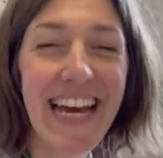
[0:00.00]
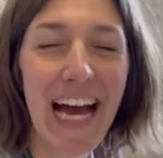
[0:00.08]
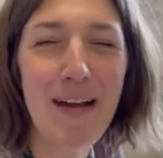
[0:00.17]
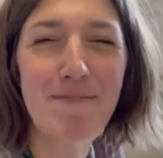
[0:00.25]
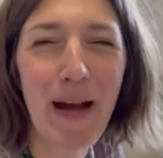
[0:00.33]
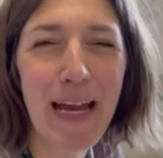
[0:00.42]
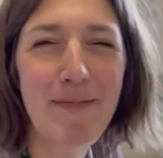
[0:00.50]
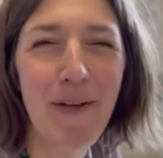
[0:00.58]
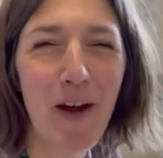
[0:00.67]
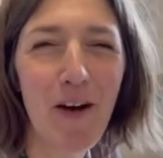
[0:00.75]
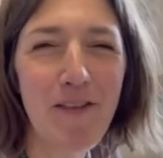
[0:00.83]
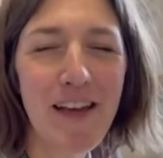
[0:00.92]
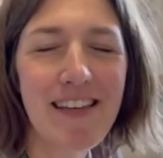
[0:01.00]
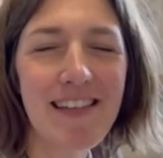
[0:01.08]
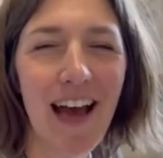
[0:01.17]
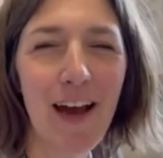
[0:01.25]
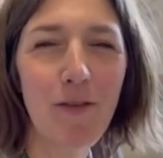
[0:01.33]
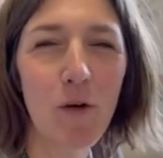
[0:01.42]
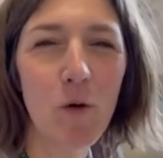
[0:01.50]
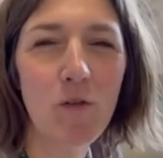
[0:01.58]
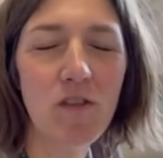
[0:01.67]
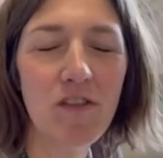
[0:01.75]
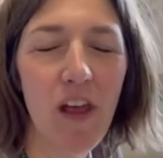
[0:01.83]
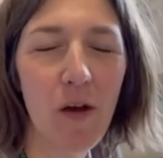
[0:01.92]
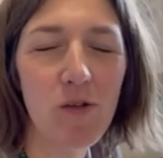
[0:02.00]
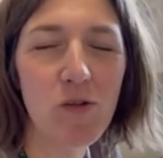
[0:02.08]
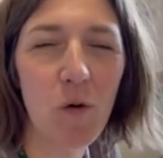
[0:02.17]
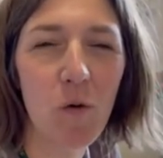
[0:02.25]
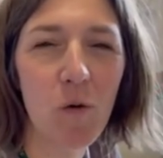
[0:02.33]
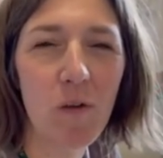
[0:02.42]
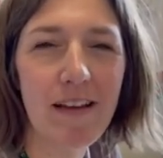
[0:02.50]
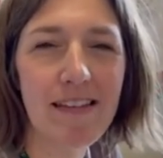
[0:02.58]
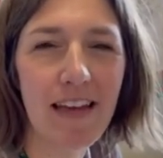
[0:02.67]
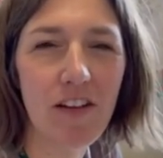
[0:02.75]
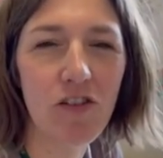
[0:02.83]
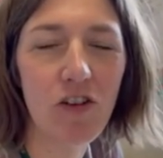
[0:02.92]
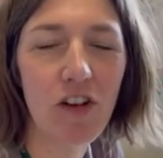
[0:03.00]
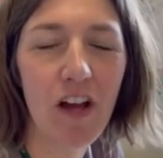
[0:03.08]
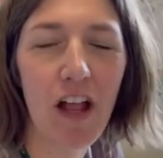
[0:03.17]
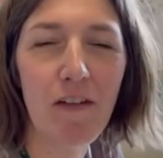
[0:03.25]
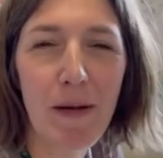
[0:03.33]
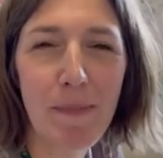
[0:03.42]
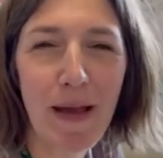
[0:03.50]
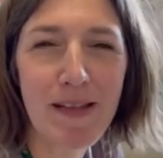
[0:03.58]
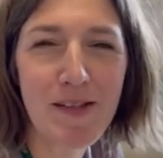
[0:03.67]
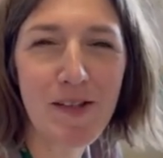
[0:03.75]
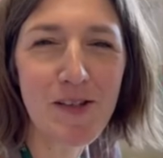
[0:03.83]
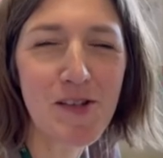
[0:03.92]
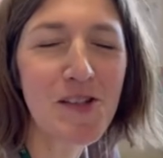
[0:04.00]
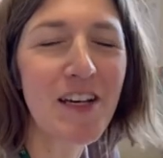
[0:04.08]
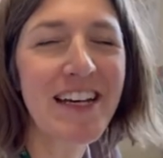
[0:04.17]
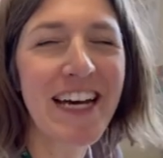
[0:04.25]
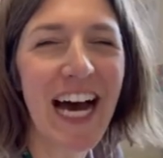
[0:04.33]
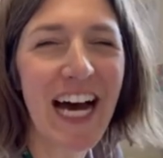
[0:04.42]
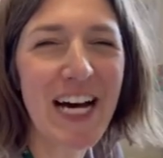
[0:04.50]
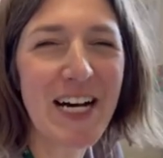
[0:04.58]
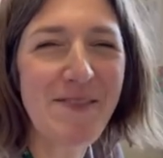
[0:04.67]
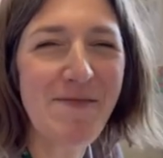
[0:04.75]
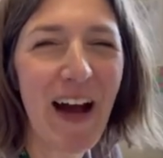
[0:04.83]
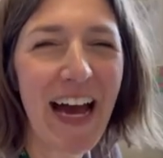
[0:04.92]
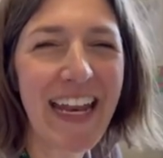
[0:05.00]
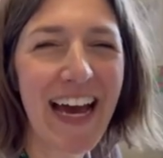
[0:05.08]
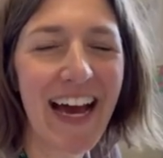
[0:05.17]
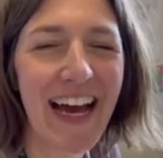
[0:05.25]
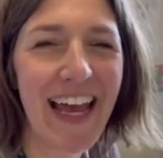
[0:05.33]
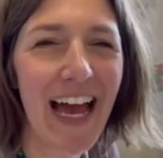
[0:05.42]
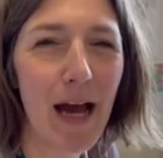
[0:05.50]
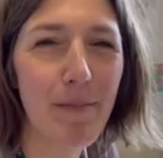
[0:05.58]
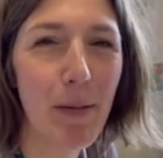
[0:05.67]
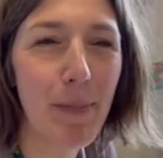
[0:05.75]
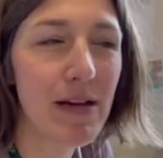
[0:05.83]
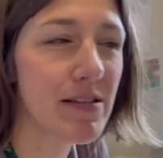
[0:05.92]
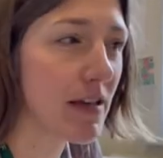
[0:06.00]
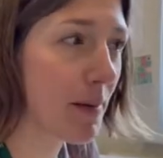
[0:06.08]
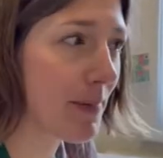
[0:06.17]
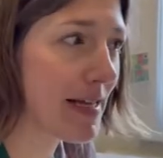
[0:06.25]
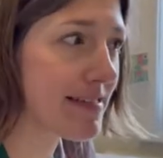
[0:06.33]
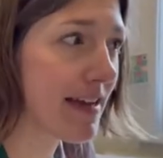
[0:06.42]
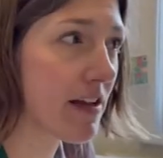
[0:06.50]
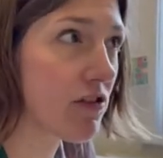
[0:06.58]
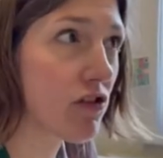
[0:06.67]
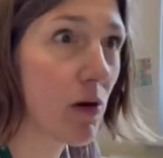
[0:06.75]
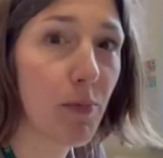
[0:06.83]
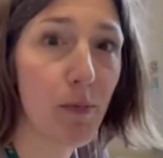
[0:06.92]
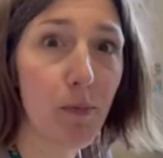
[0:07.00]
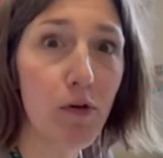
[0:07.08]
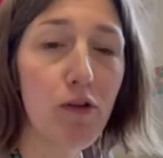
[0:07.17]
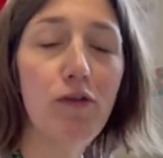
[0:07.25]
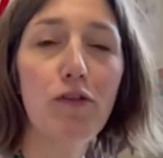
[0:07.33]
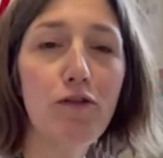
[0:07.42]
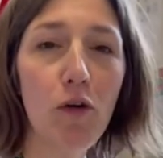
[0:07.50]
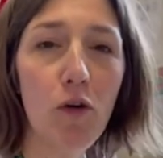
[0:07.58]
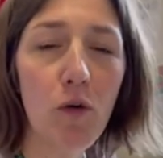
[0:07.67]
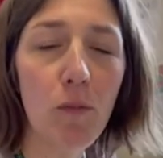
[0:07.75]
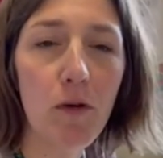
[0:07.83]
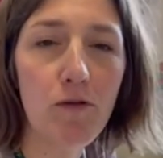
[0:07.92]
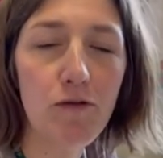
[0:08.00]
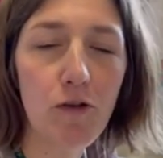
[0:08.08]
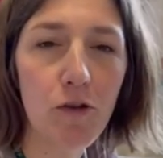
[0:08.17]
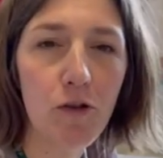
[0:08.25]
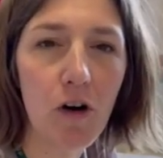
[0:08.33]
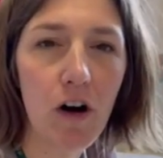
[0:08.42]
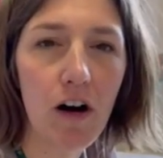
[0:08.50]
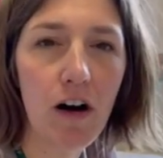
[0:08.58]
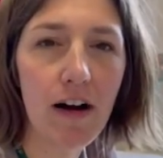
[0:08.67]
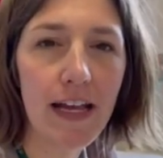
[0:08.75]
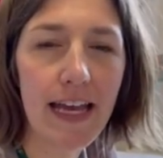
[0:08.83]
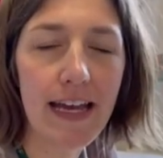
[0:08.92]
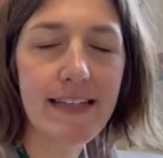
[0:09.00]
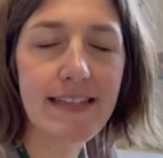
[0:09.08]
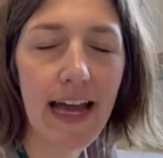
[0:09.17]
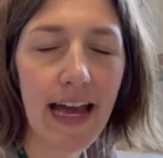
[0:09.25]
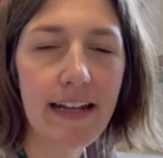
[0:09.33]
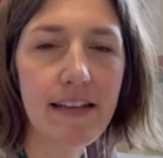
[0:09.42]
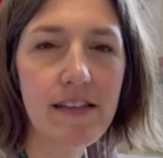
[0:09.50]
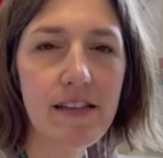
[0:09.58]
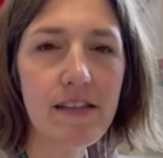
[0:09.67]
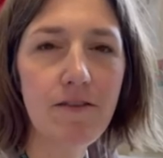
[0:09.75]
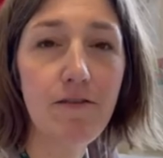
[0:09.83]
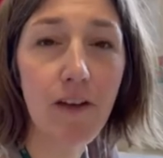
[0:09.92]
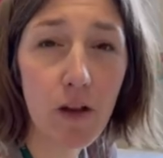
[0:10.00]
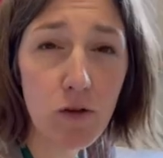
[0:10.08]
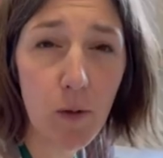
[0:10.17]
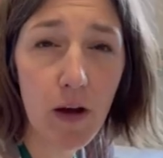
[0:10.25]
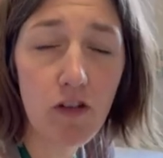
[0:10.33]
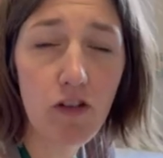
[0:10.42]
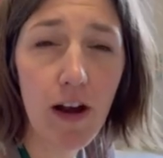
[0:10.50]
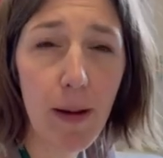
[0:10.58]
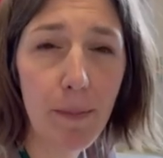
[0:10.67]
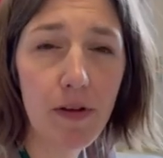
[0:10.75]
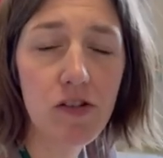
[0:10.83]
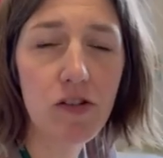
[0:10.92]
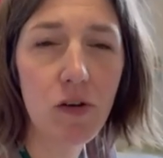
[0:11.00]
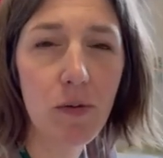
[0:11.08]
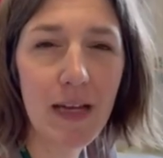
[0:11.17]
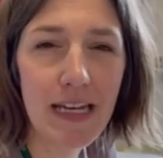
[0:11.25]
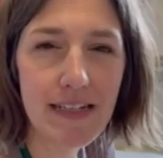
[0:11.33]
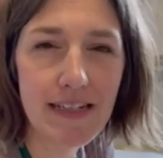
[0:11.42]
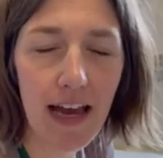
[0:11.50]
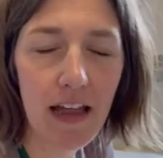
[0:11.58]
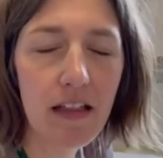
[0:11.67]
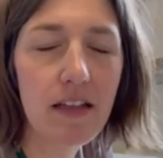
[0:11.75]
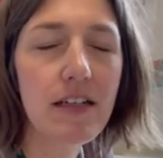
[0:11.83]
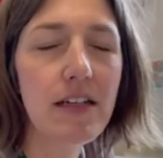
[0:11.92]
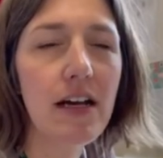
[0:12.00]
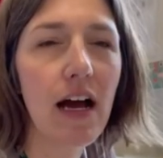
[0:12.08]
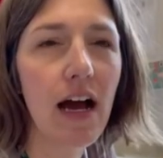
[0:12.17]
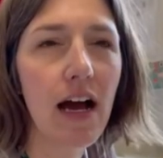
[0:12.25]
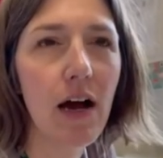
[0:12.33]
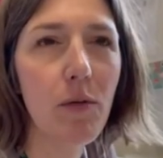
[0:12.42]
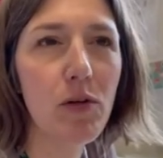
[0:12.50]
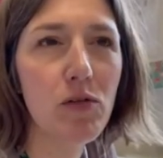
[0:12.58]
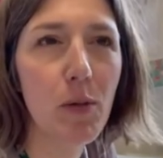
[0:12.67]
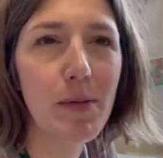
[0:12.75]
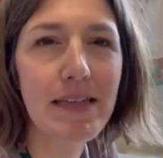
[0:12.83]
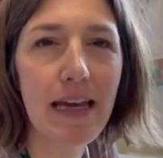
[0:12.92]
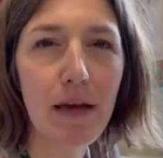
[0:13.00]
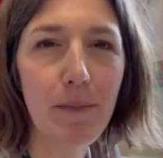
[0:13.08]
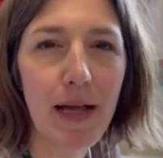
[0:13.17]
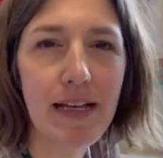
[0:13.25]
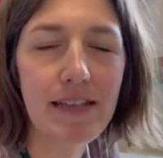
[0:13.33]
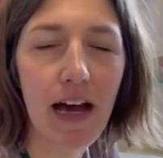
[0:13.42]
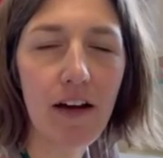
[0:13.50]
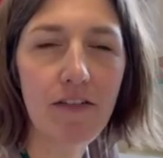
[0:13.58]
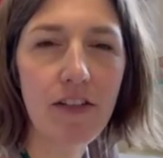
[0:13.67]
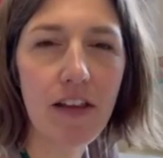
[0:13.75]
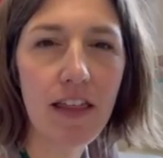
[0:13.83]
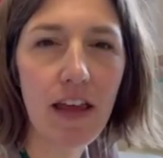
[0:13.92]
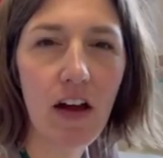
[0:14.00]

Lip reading: I'm back in my office. I've ordered those all essential colouring pencils, and I am about to complete a trip approval form for our year 10's fieldwork trip to Edale, which will be taking place after the